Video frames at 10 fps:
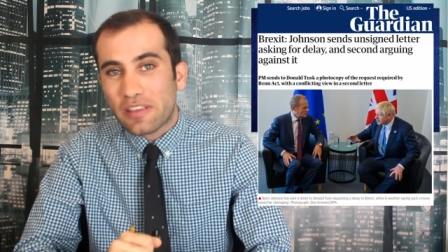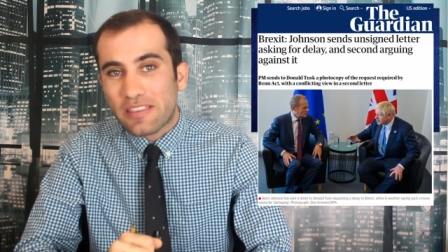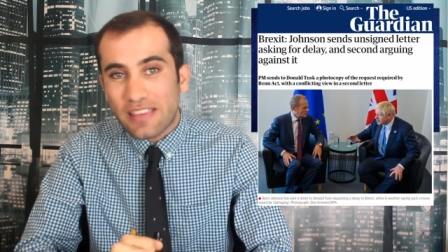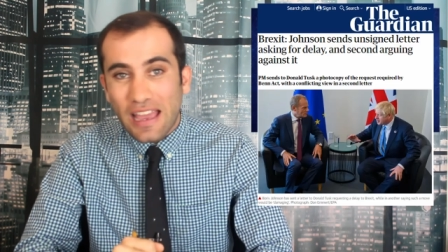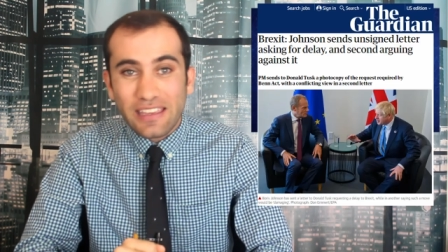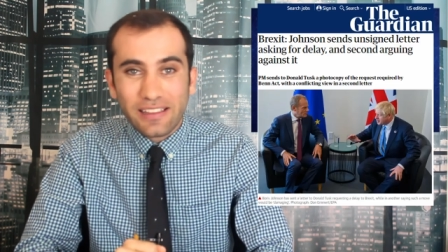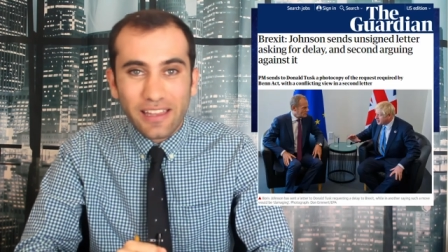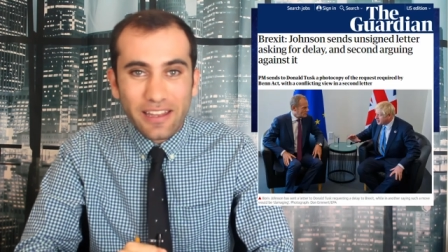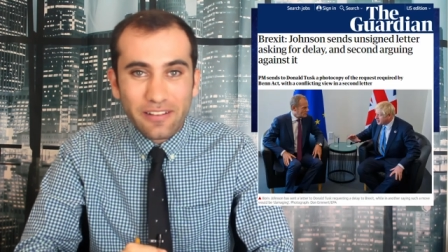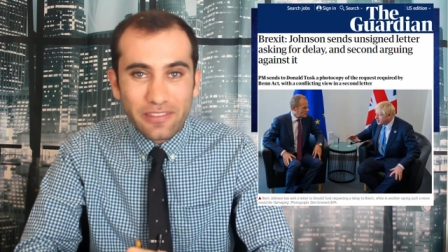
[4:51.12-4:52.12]
a second
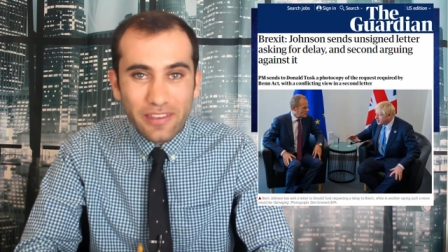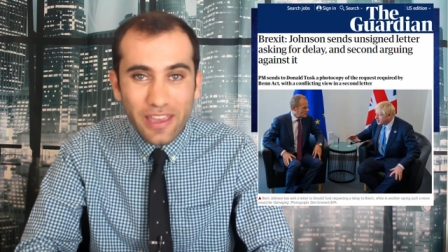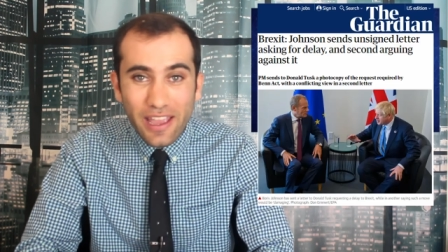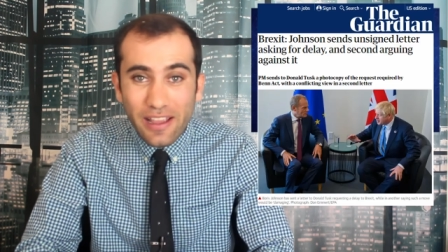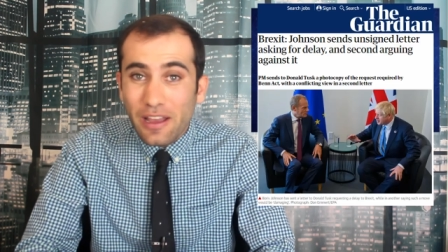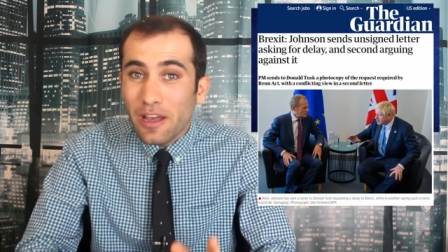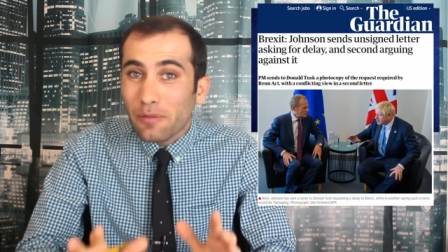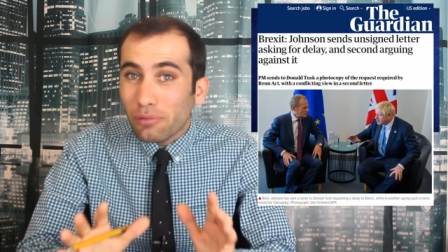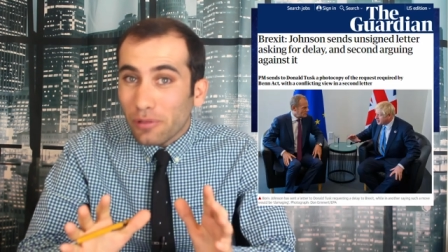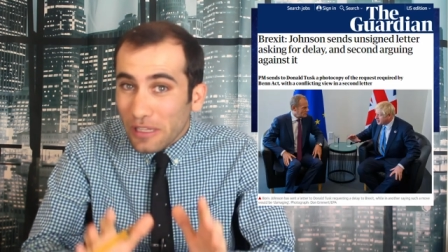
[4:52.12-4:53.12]
letter saying,
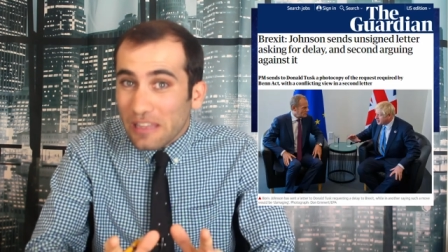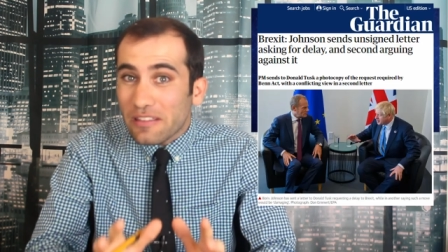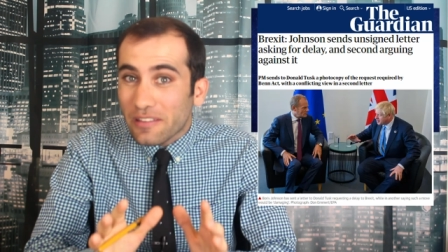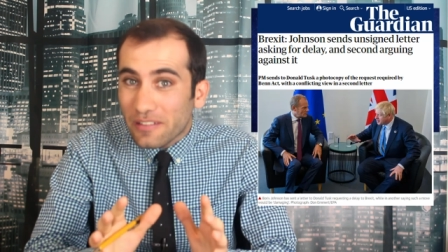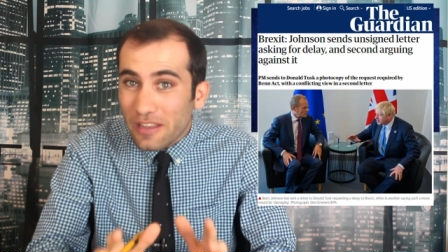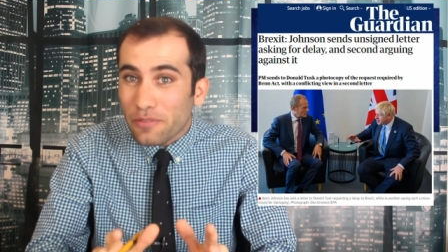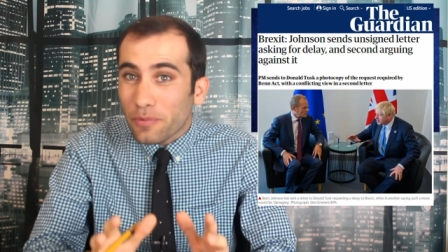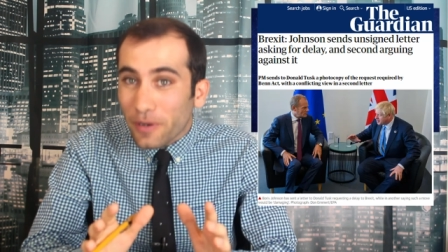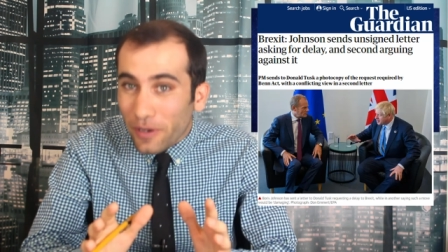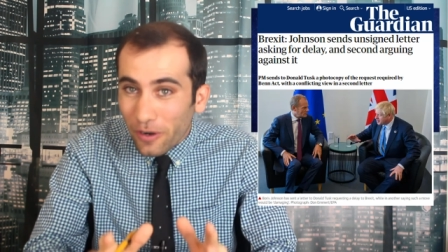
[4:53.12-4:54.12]
"Please
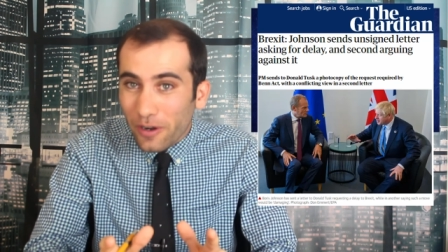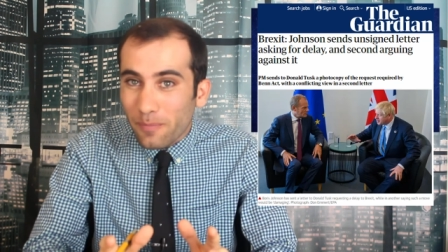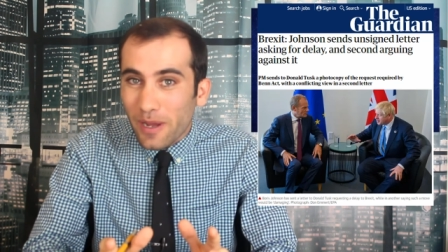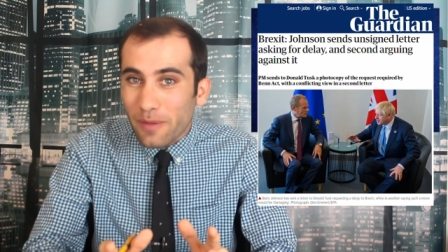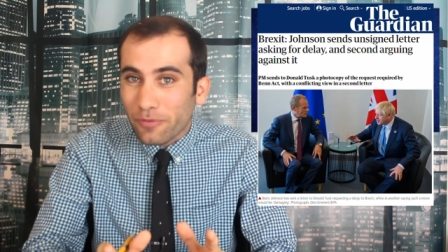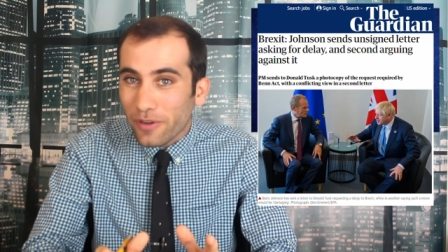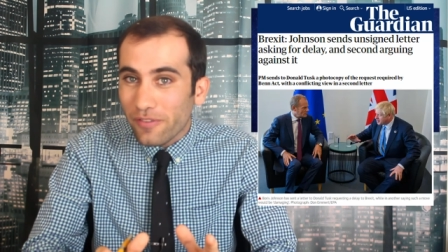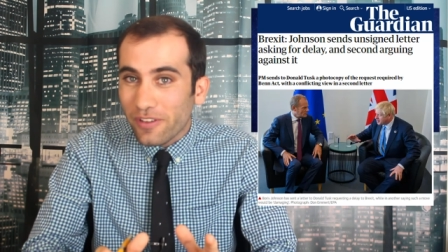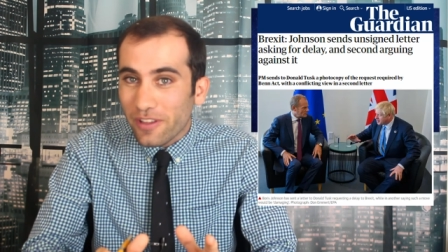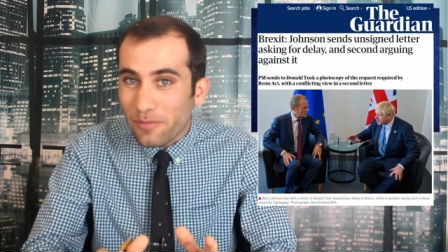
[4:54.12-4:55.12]
disregard my
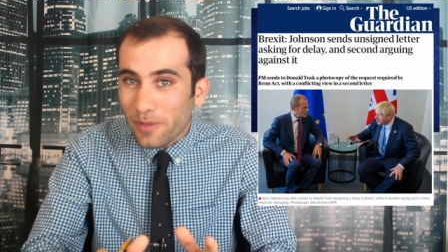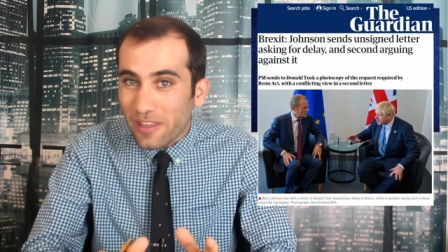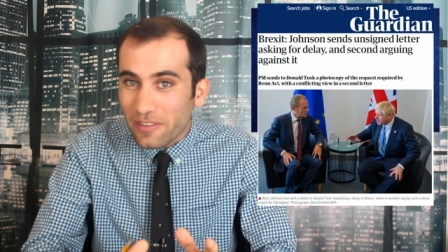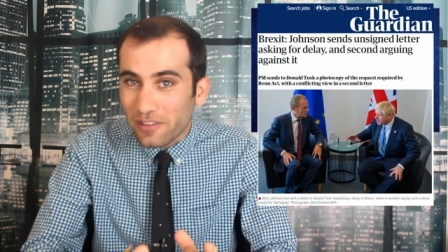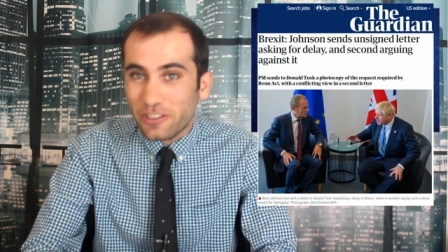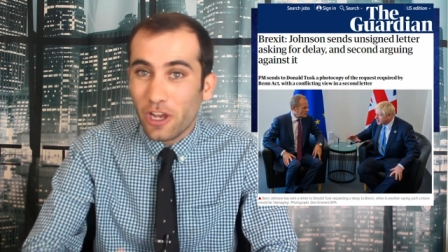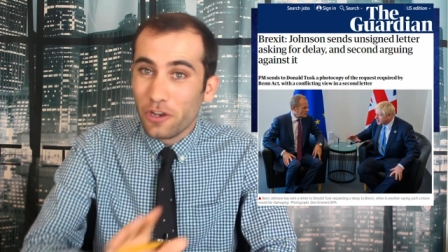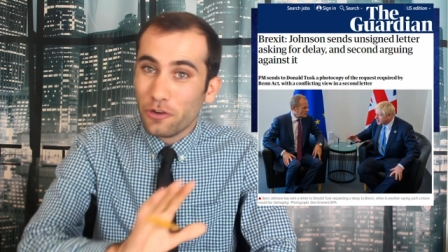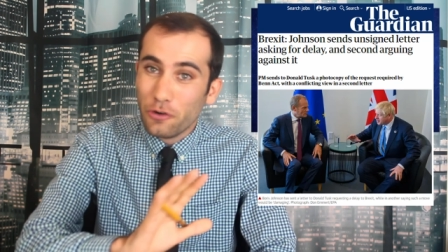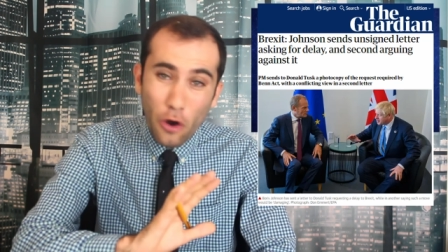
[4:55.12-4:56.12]
previous message.
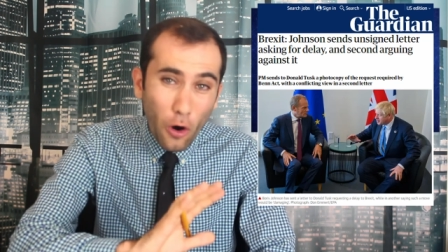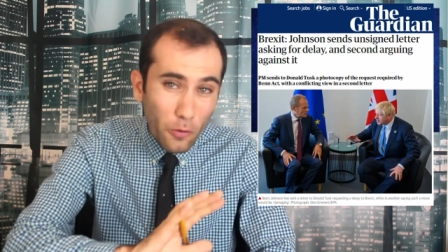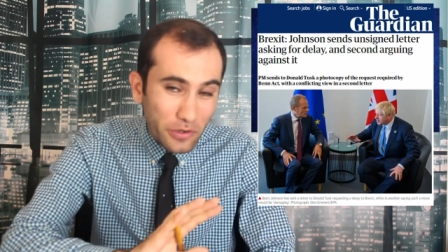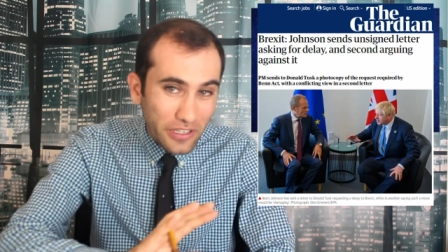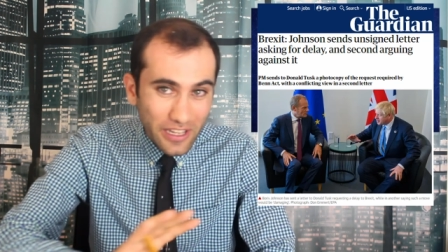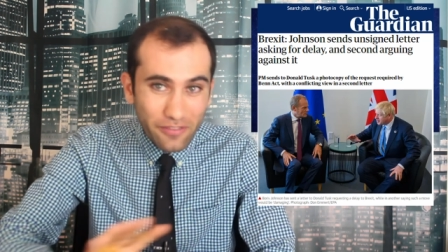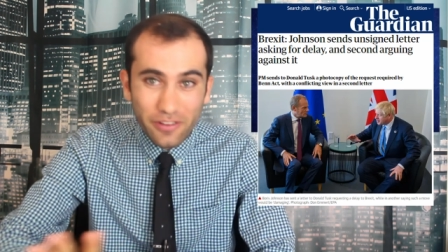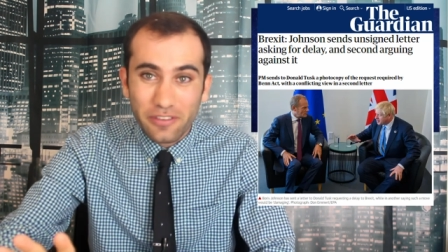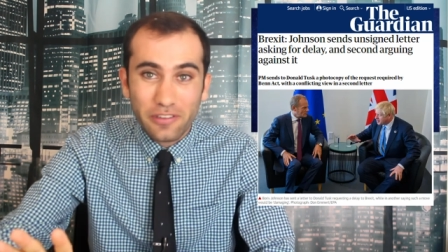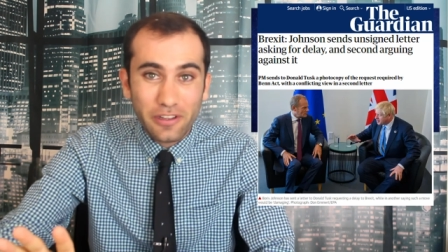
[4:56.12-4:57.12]
Don't give
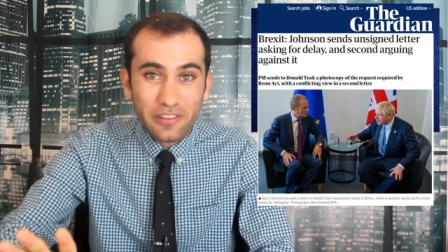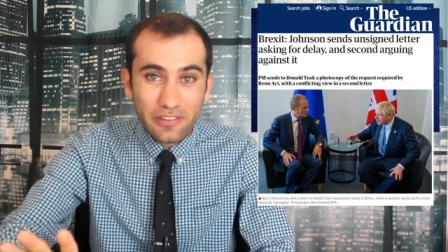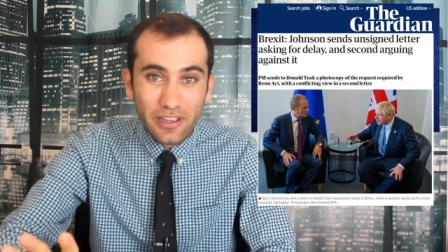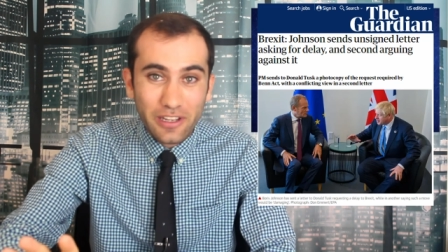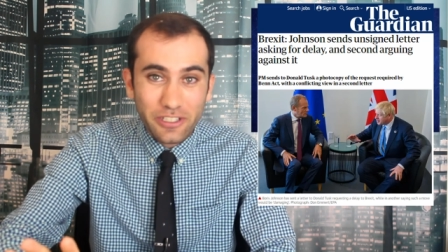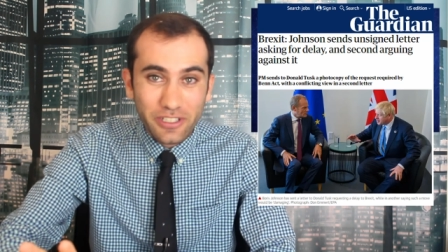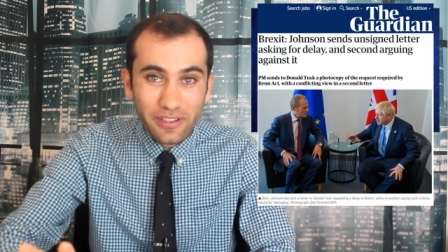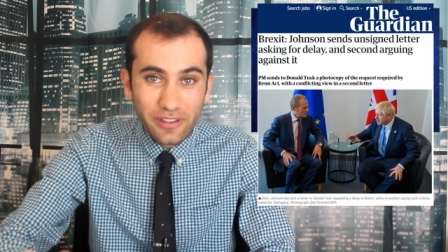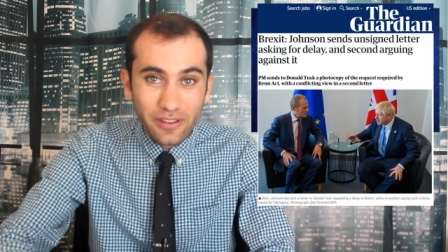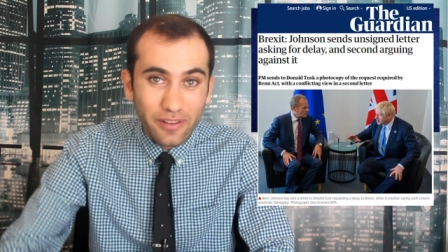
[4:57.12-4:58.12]
us an extension."